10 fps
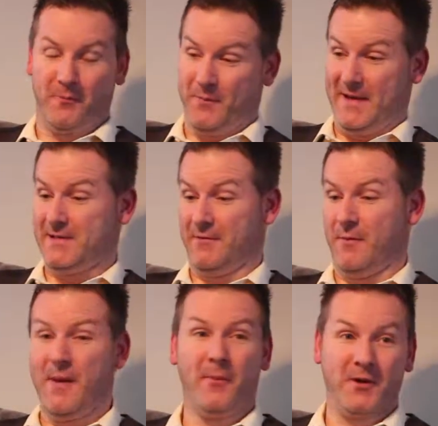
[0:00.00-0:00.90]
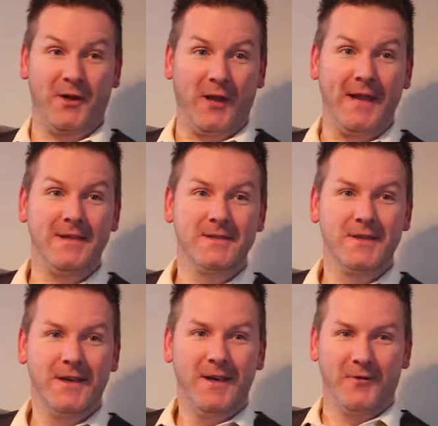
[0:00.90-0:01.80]
basically remembering your
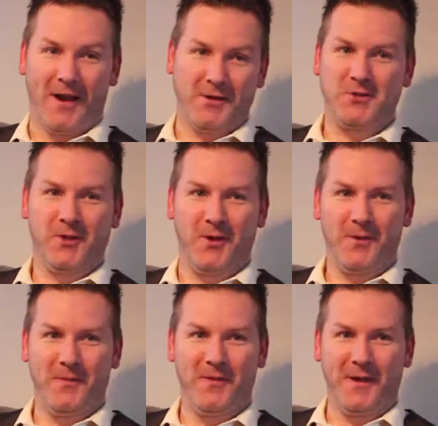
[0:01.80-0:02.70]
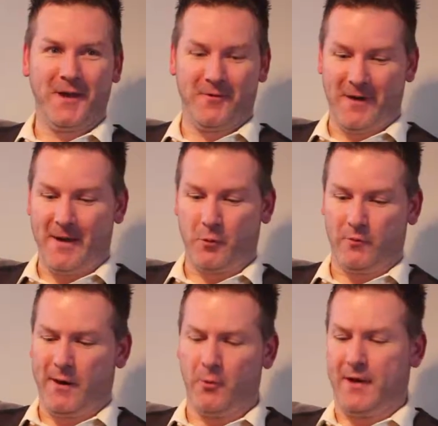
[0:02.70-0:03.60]
lines, rather than just turning up and thinking, right,
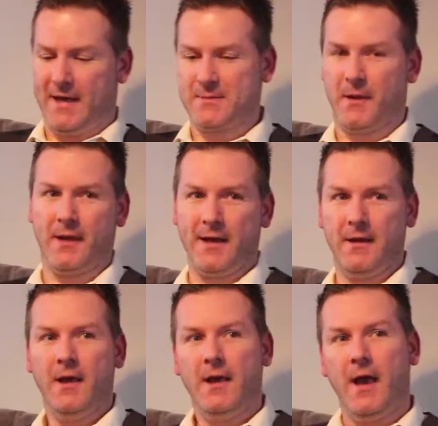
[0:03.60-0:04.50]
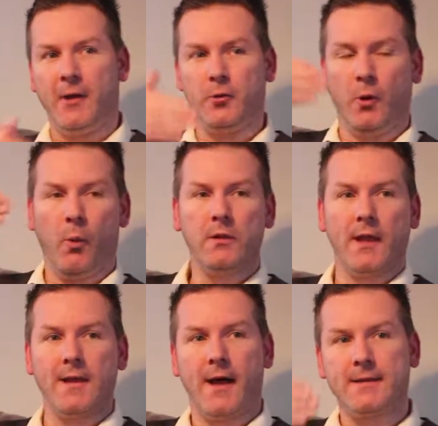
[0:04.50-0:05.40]
okay, that's my line, and doing it one
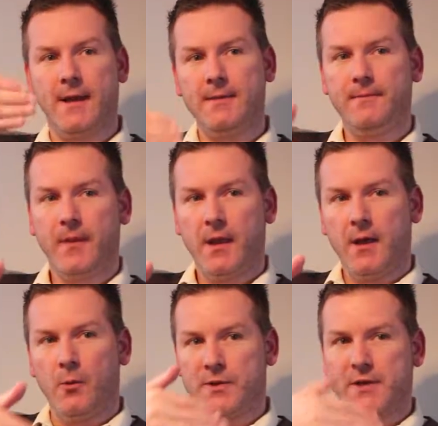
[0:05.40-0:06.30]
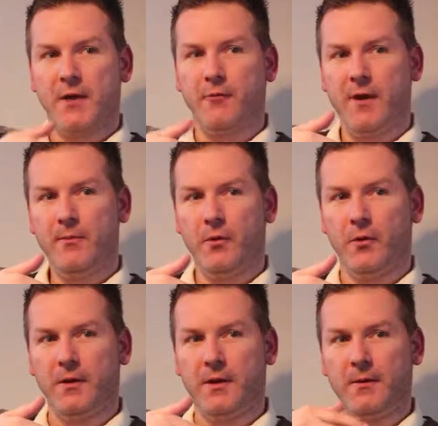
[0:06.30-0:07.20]
line at a time. With Set in
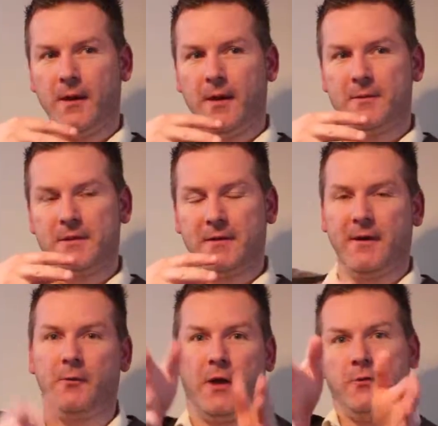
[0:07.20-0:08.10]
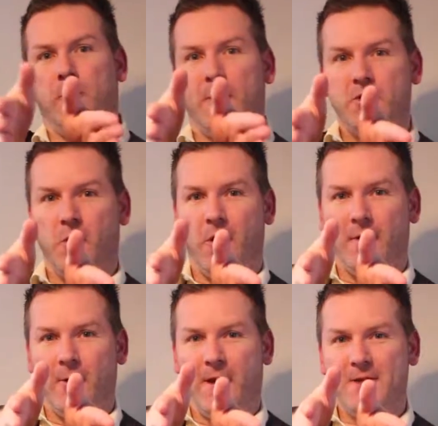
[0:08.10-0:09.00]
Rainbow, it was like, right, I'd do my shot,
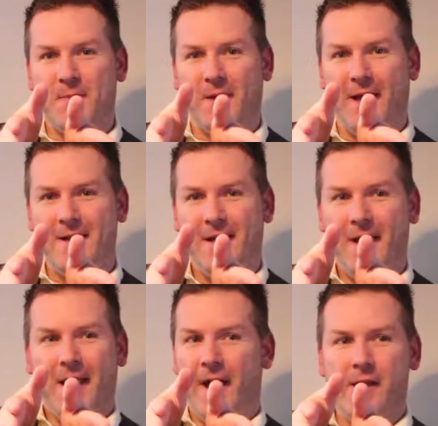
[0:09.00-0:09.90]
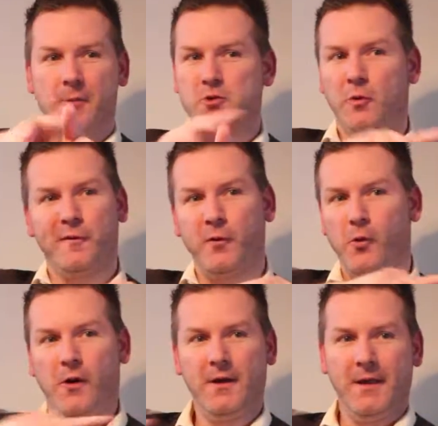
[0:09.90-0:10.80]
right, okay, here's my line, and there was no
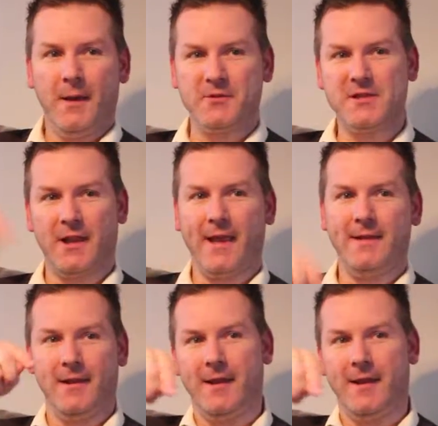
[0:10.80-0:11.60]
flow. It was just line,